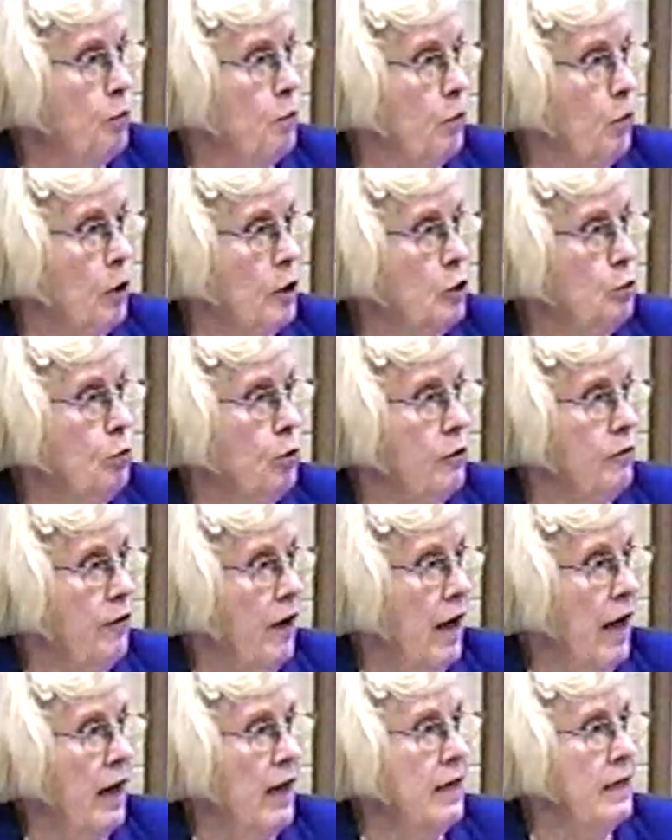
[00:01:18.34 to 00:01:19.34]
which
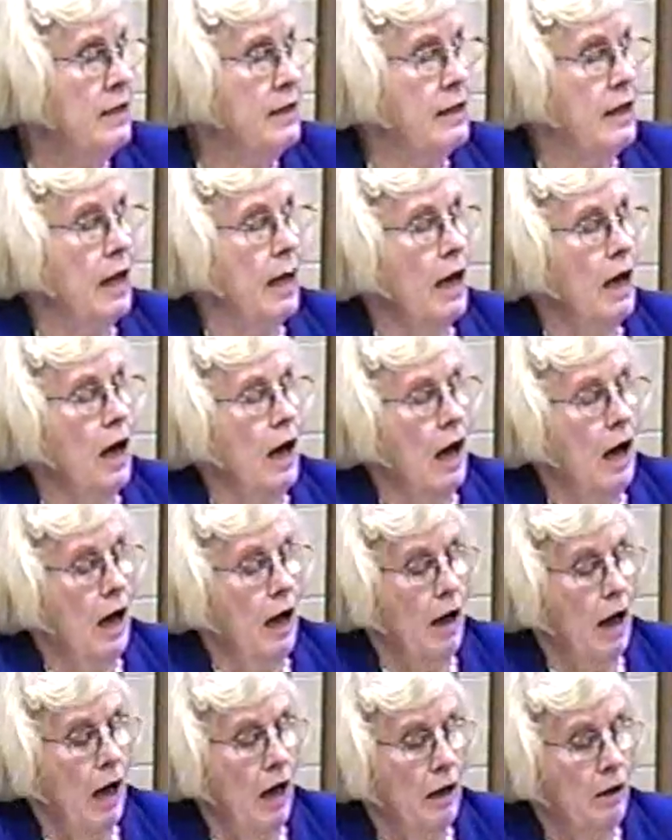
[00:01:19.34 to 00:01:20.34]
provides
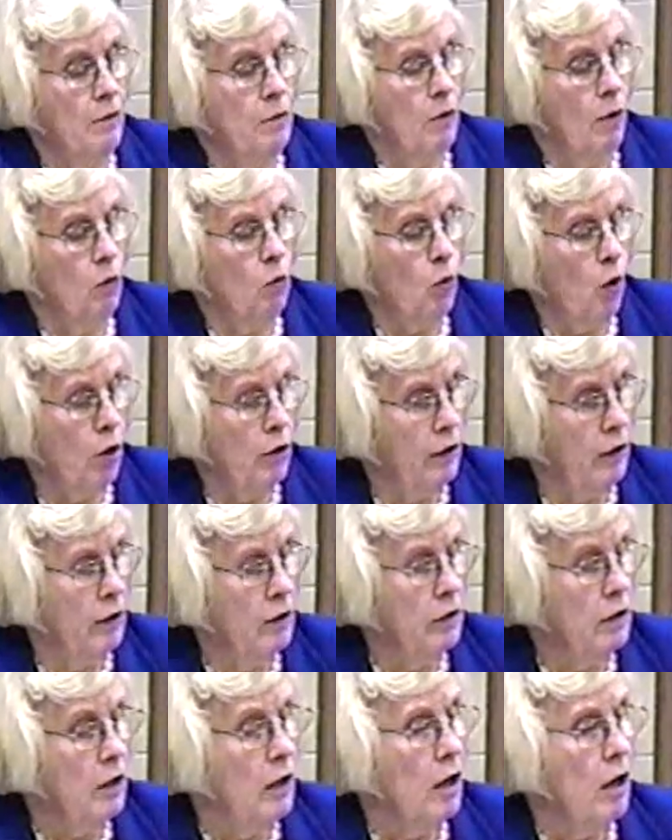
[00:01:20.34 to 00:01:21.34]

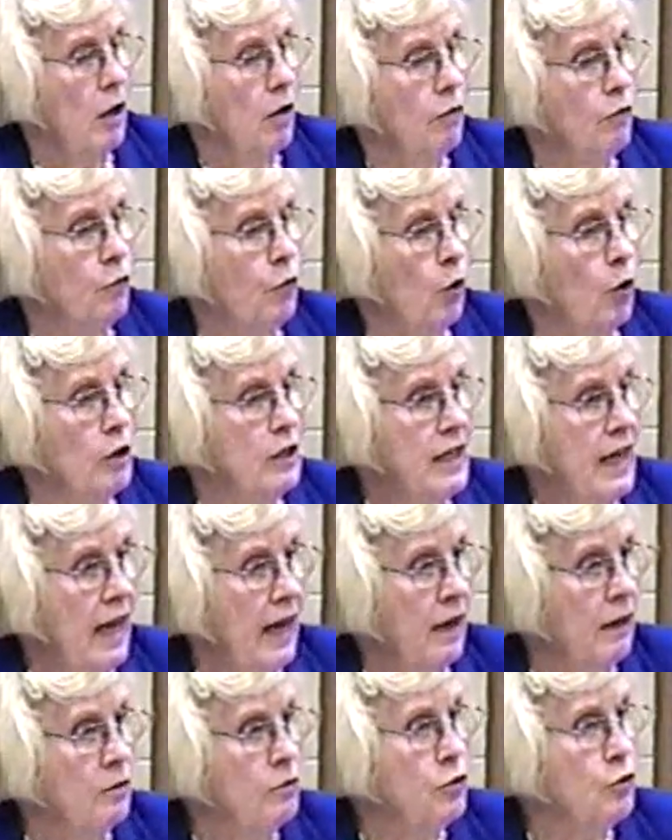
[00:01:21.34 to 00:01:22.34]
water for
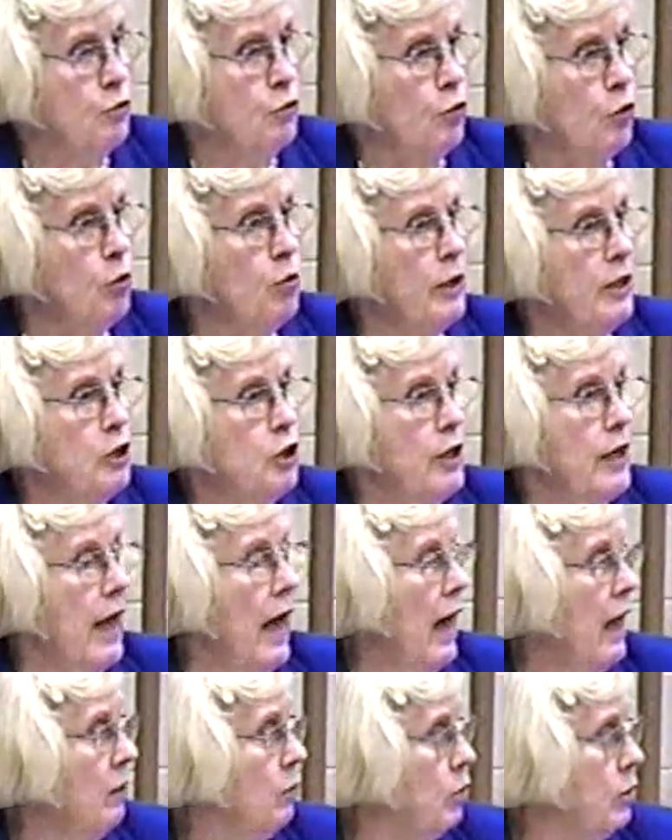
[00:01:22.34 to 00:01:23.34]
towns through which the
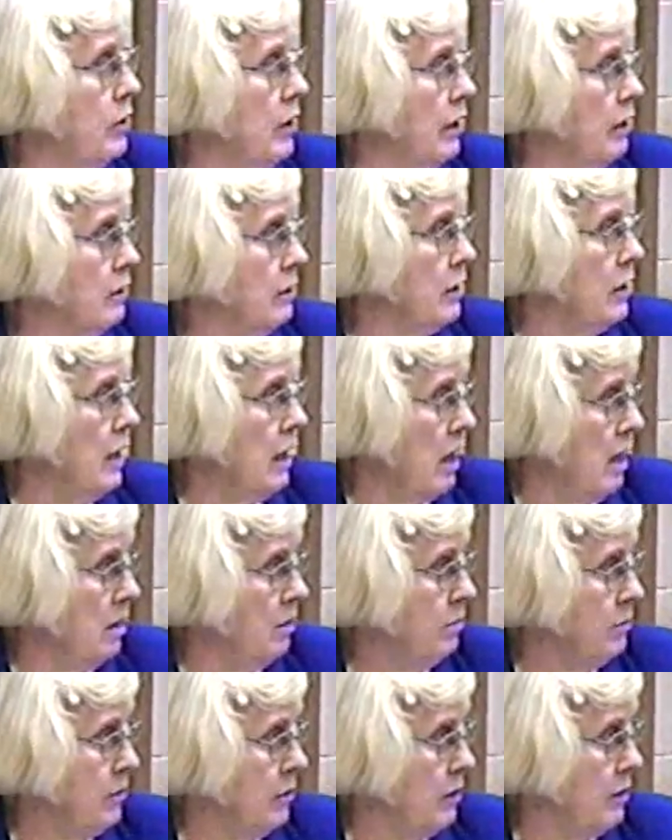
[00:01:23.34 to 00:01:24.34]
aqueduct
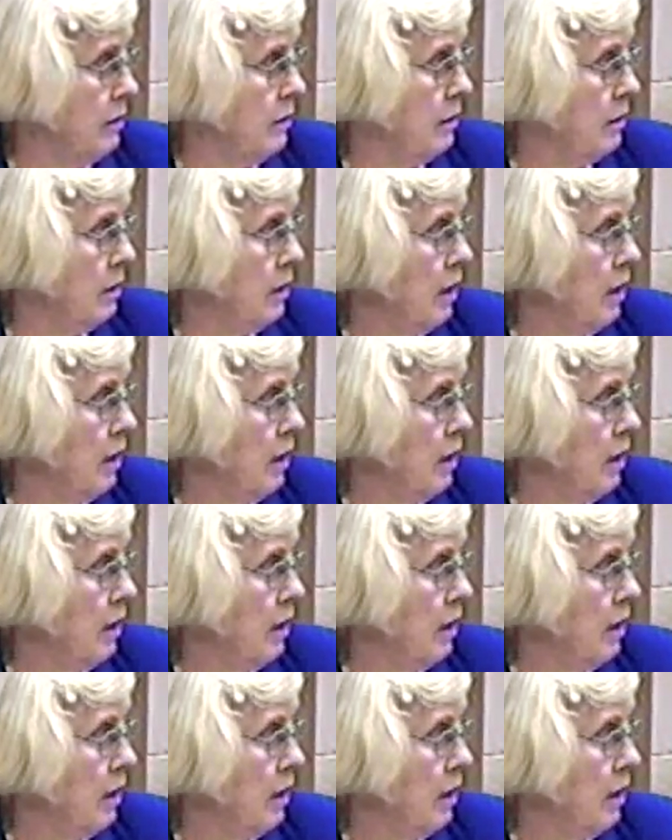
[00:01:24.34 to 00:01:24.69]
comes.